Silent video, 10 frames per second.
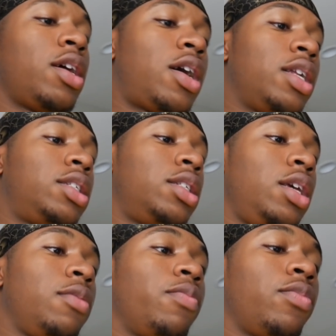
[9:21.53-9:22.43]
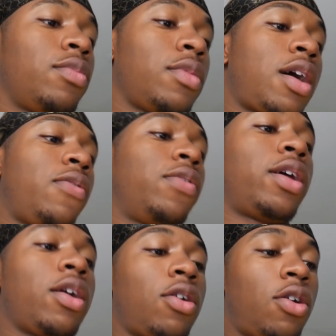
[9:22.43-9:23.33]
Honestly, I feel
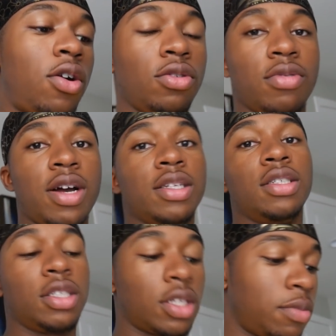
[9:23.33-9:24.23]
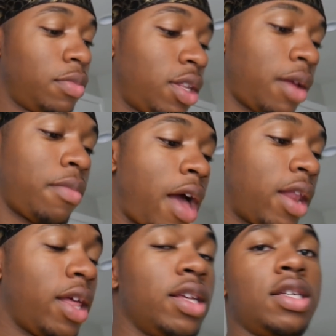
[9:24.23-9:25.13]
like all you guys are just gonna be like
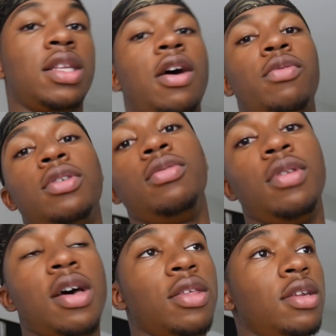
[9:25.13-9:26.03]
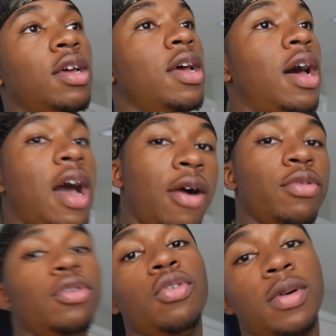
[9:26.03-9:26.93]
mad lazy and not want to do nothing. I
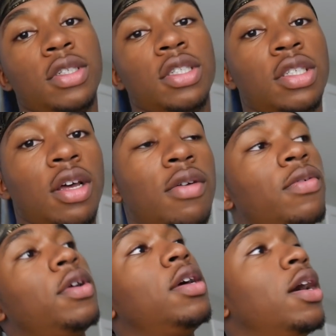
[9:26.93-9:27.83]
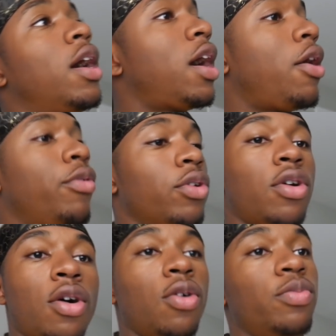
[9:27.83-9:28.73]
want to do a bunch of stuff. I want to
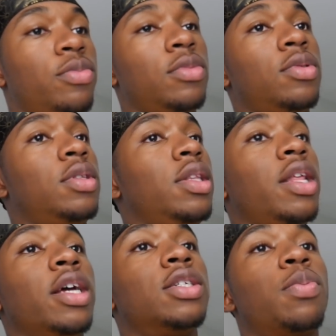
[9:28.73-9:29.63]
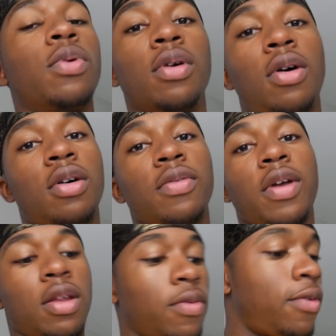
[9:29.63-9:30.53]
go explore all of
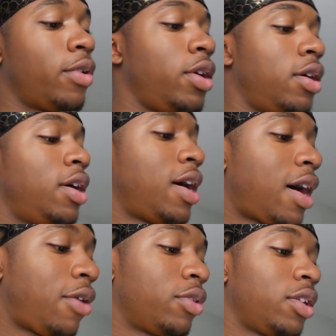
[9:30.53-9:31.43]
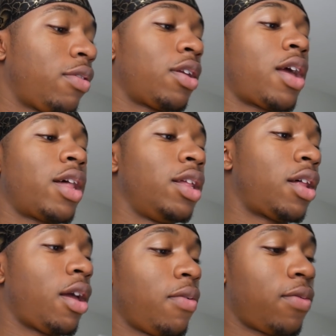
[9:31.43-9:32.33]
California. I want to live the Cali
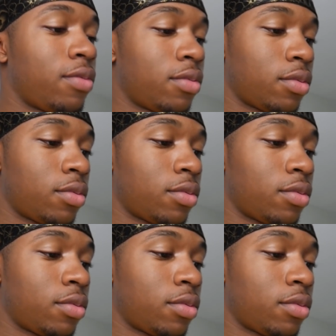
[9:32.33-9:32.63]
life